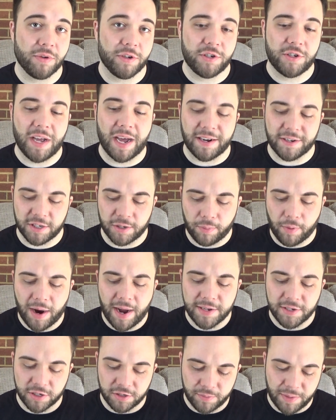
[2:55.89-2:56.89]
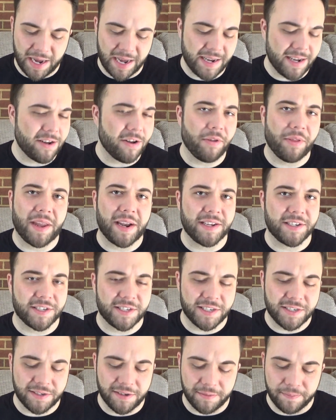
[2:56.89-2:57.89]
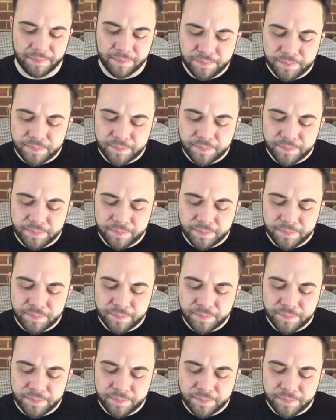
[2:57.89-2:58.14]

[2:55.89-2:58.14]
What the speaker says: which kind of surprises me. I didn't know that existed.